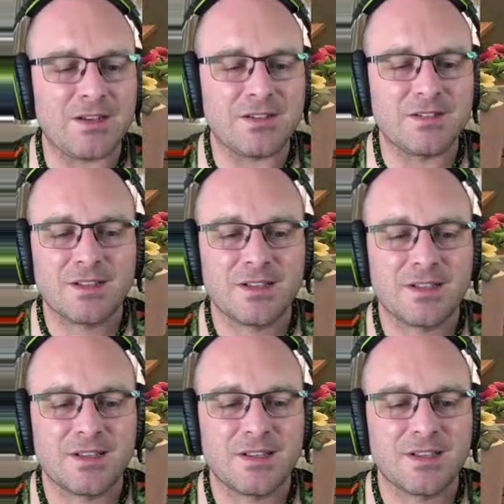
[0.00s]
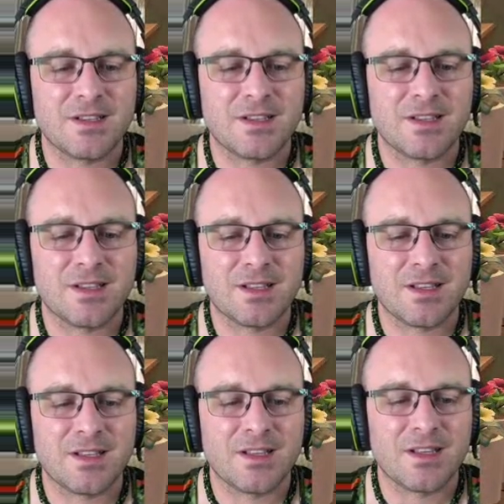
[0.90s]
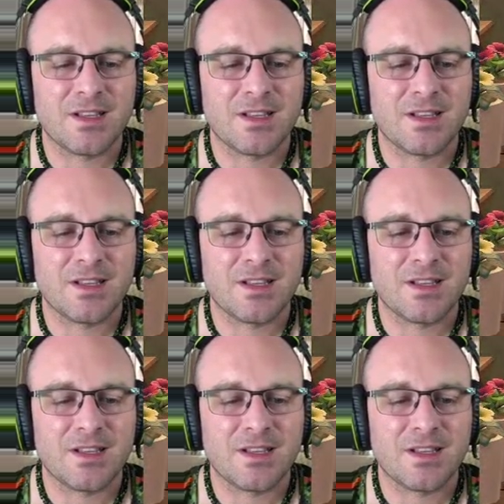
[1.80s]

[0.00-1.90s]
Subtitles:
[no speech]